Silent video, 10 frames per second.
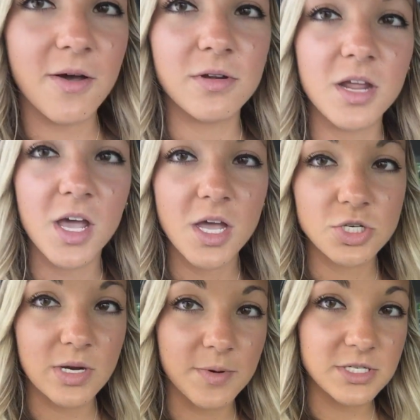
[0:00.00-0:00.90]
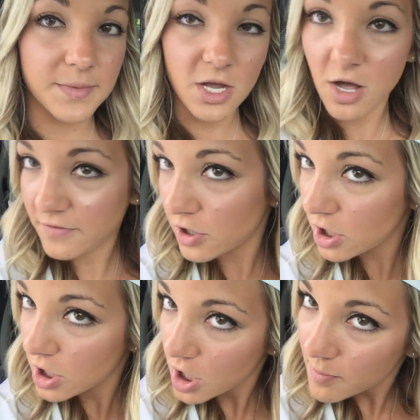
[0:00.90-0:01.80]
I would trip or something
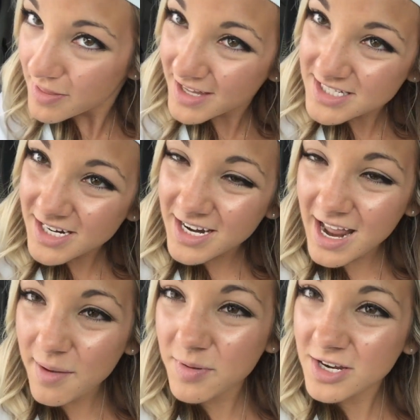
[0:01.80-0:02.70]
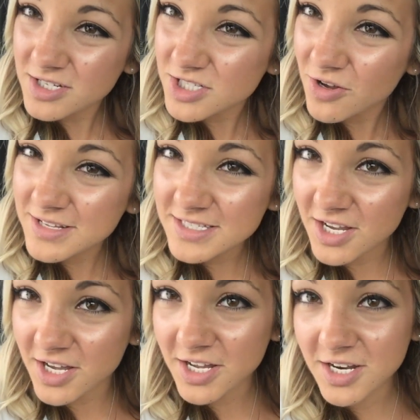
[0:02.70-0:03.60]
awful, but that didn't happen. So it's
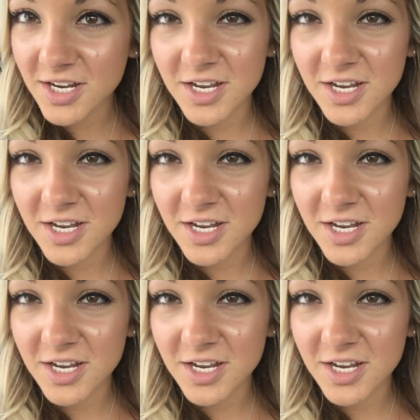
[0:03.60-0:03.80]
good.